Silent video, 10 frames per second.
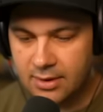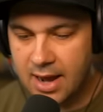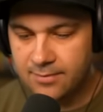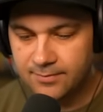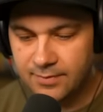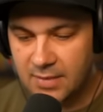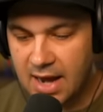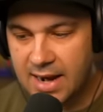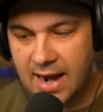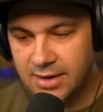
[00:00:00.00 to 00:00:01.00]
Okay,
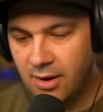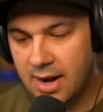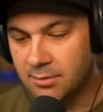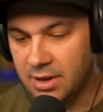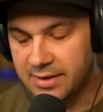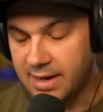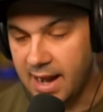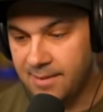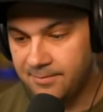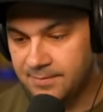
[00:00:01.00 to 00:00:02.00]
I know how to play the
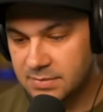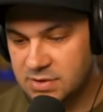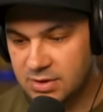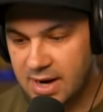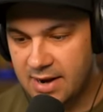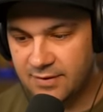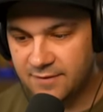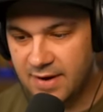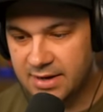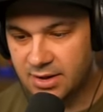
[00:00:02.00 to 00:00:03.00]
game. So now I have to
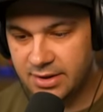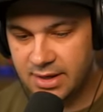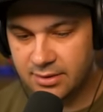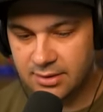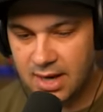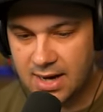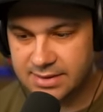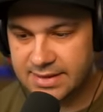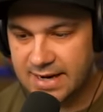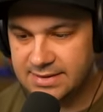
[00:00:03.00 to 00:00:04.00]
find all the other
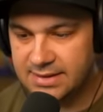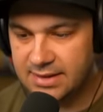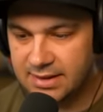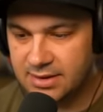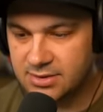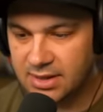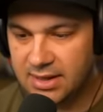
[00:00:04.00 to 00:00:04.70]
locks. I see that there's a